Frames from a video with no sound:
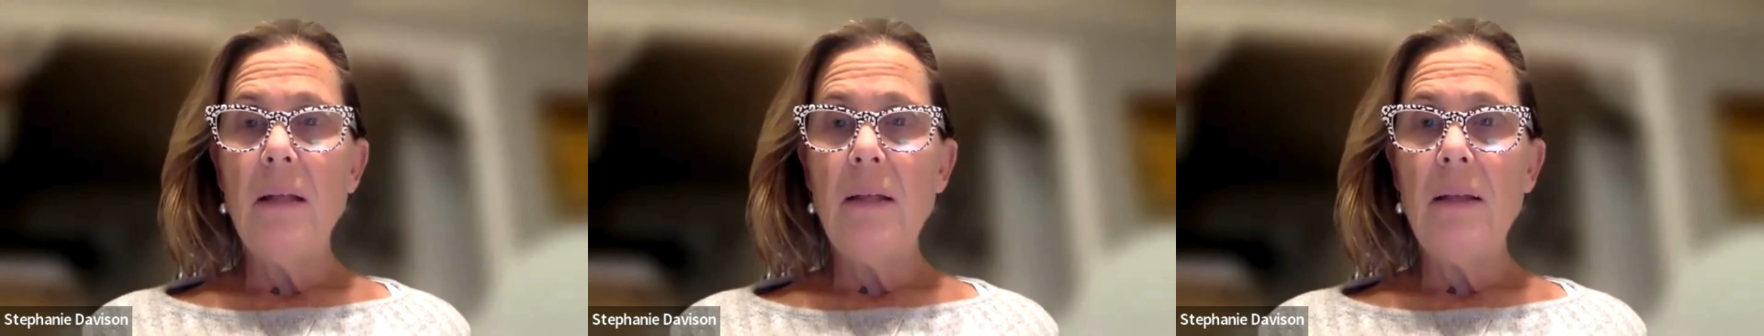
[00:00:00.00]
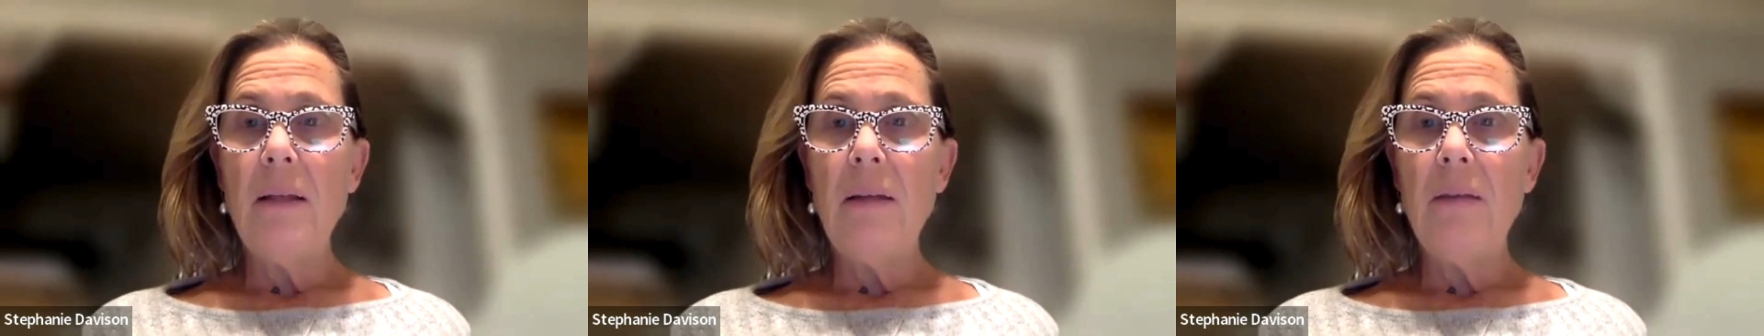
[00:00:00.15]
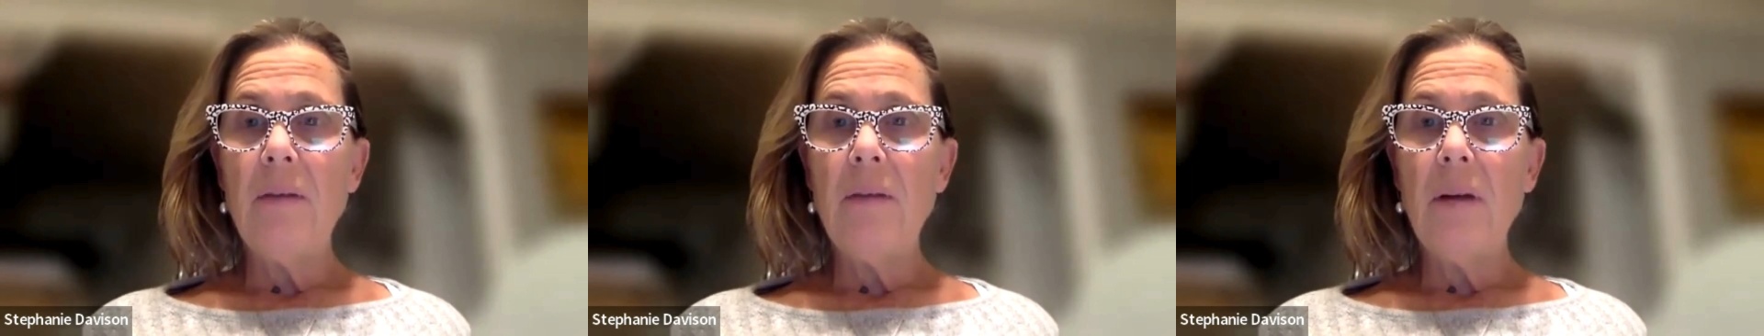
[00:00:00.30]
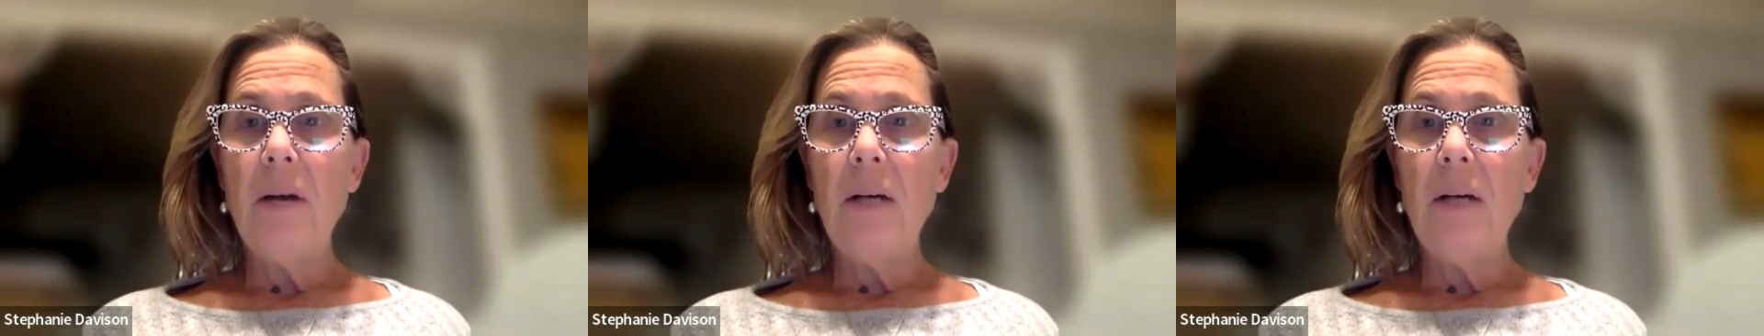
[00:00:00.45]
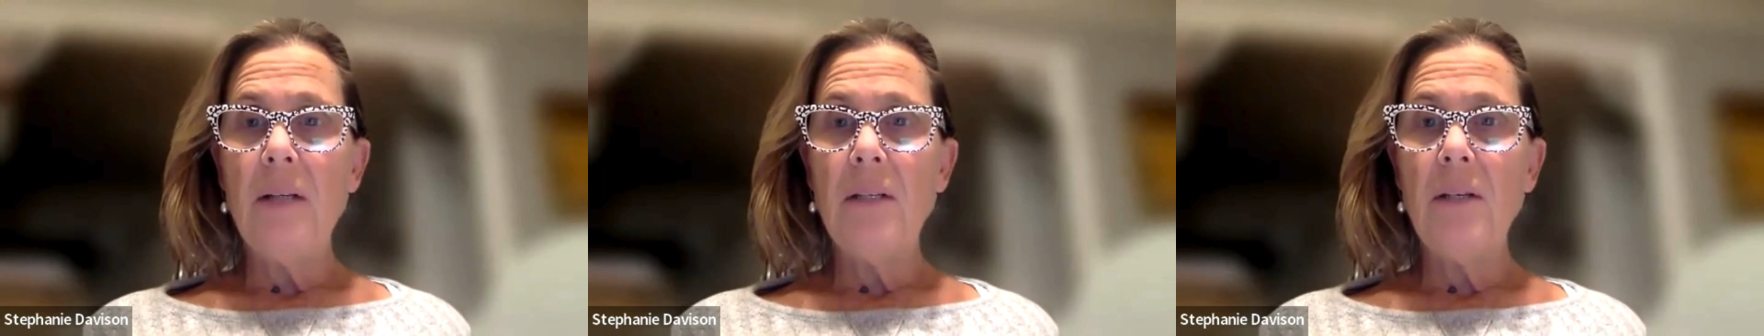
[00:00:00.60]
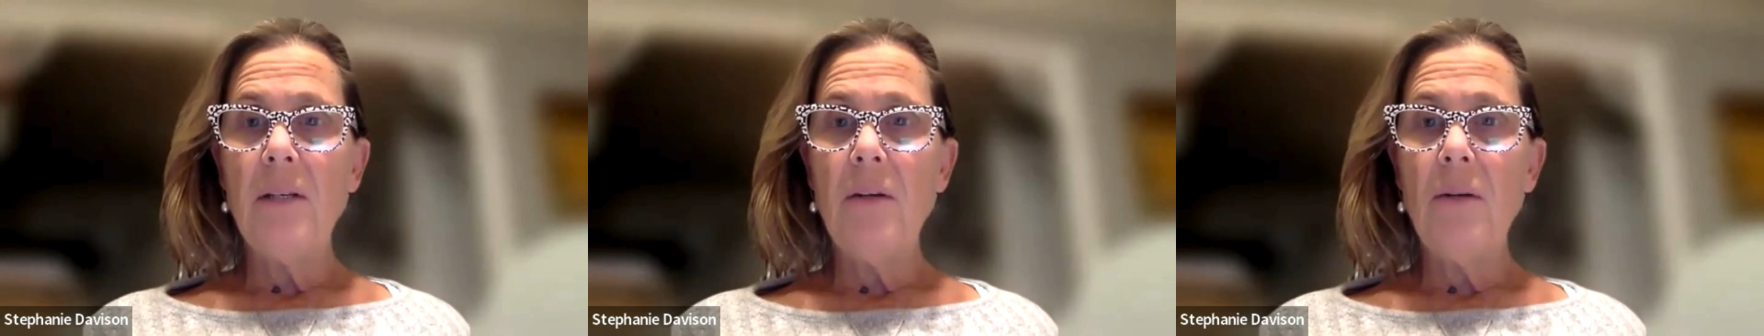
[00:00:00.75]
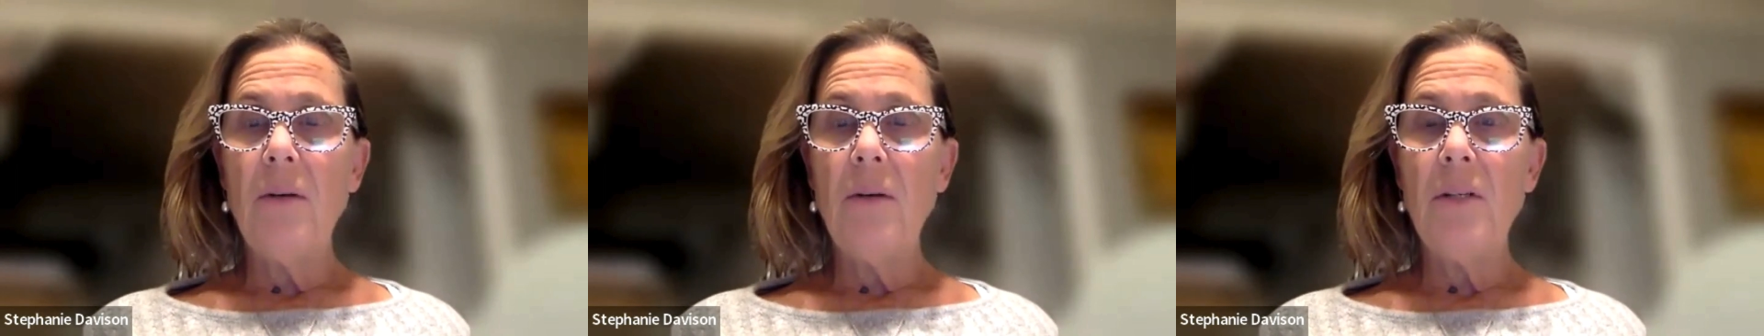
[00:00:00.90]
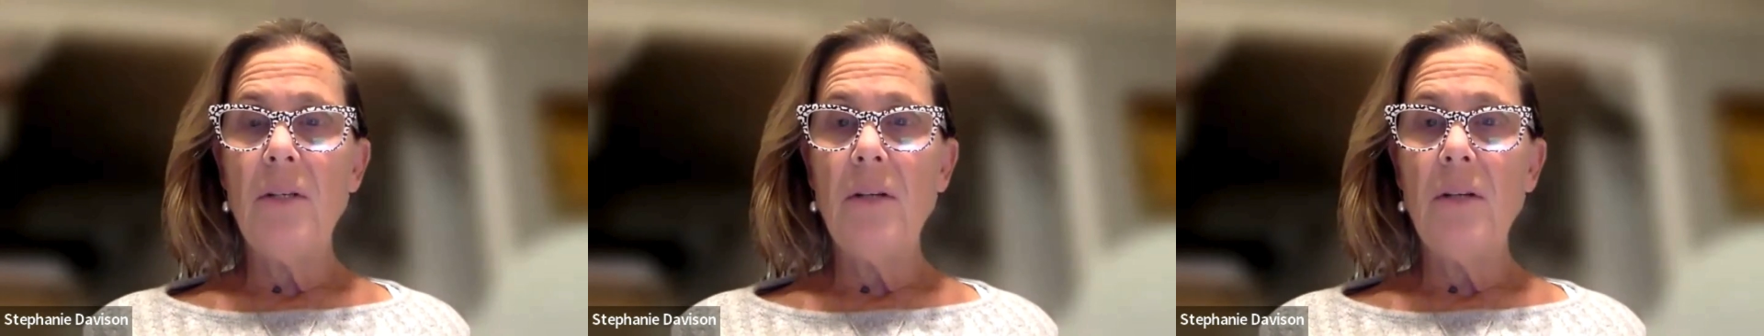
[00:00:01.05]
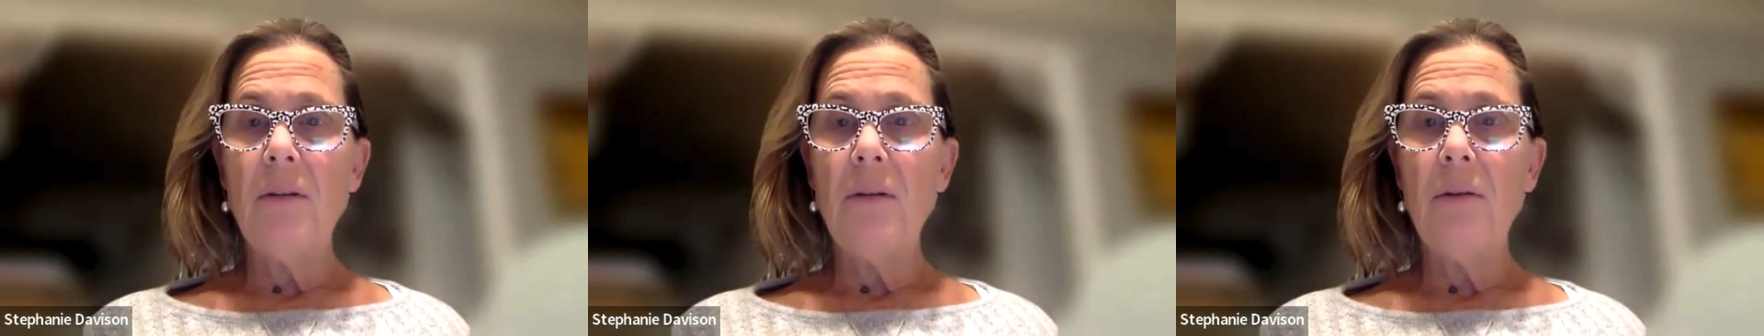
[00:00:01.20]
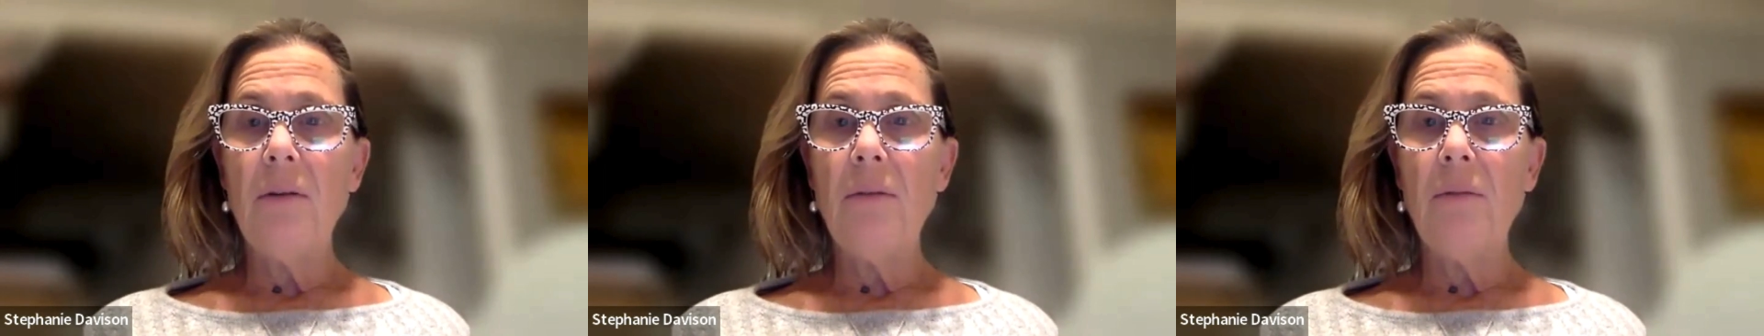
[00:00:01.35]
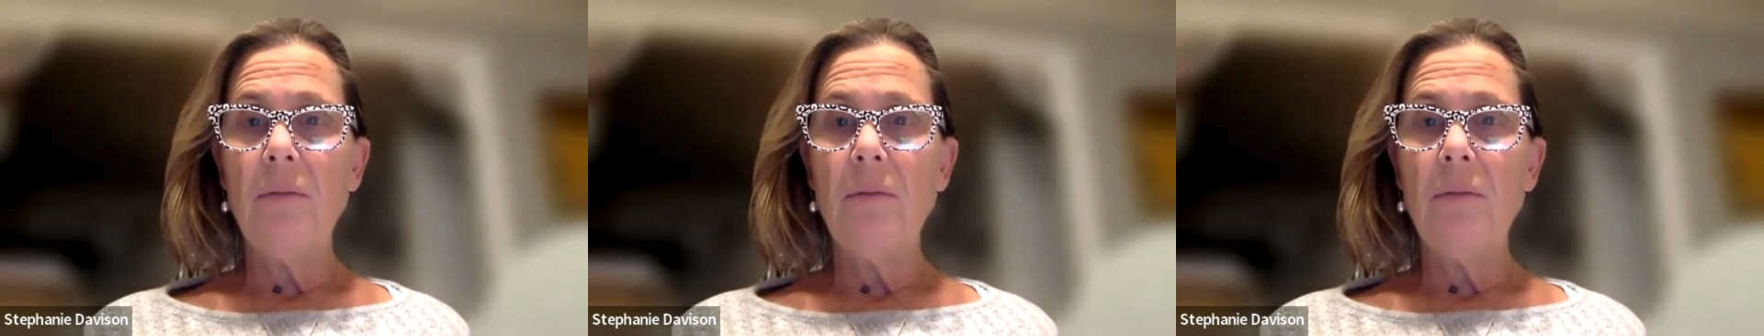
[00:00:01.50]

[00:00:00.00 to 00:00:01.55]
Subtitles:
They've gotten to know each other